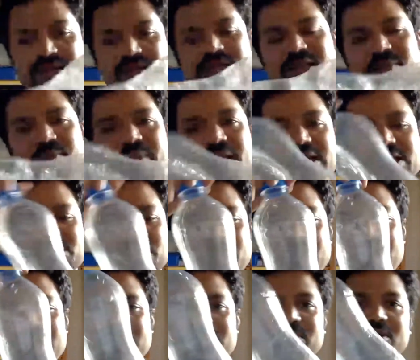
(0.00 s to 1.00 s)
the best
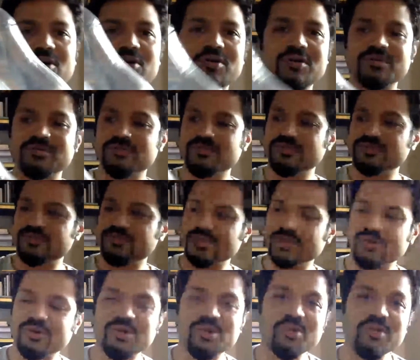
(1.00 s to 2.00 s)
part about
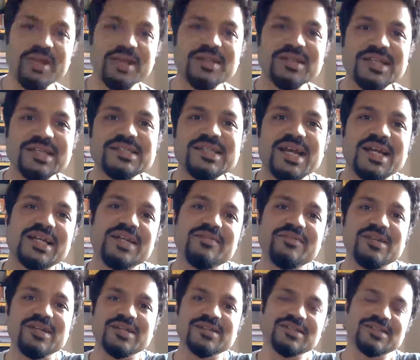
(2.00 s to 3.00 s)
you know doing these
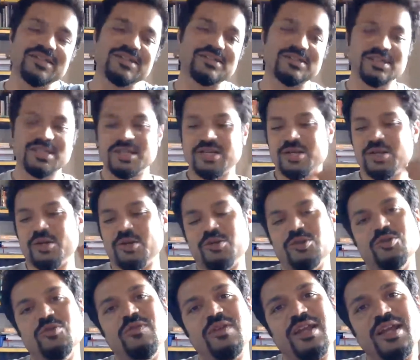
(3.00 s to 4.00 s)
activities is
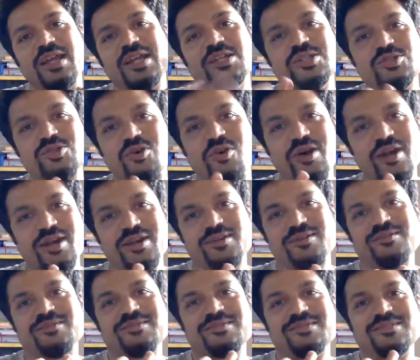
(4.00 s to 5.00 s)
you will enjoy
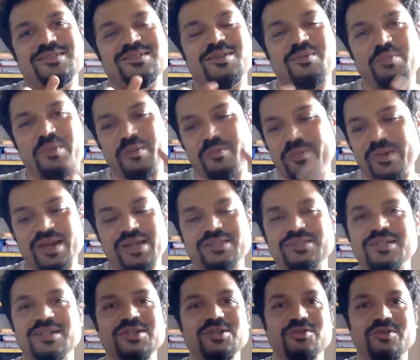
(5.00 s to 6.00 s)
the
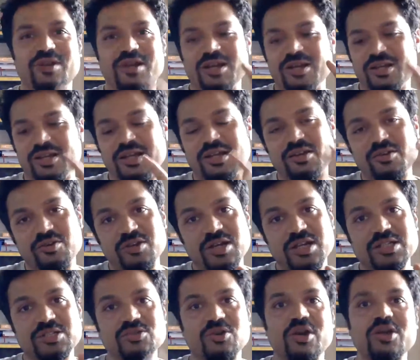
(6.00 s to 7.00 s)
preparation you will you
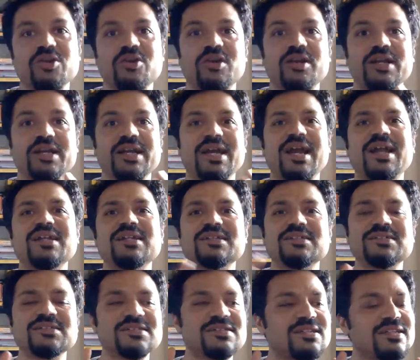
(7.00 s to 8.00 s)
will enjoy your day and
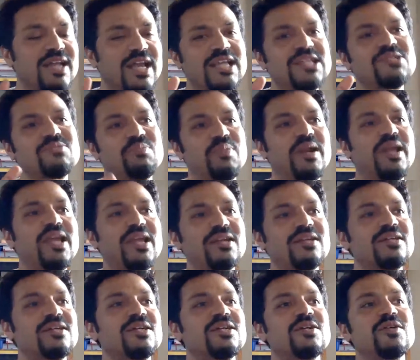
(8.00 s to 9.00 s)
this is a nice
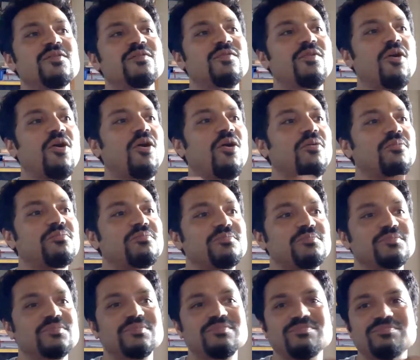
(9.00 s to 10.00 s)
break
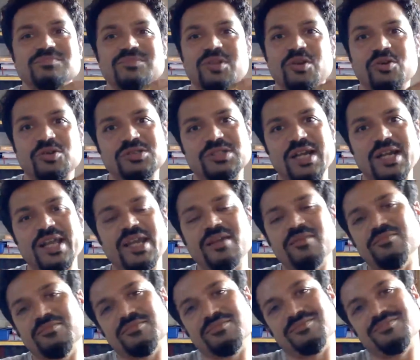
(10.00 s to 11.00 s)
from you know
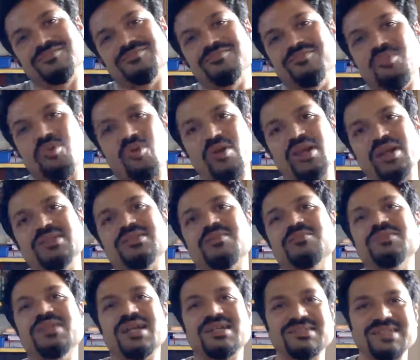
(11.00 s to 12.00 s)
studying boring
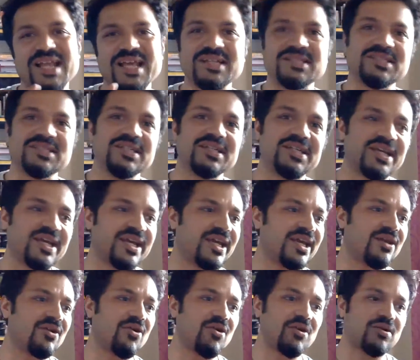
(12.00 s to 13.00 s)
subjects like gk
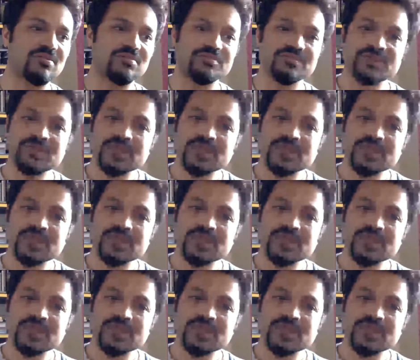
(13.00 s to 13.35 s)
or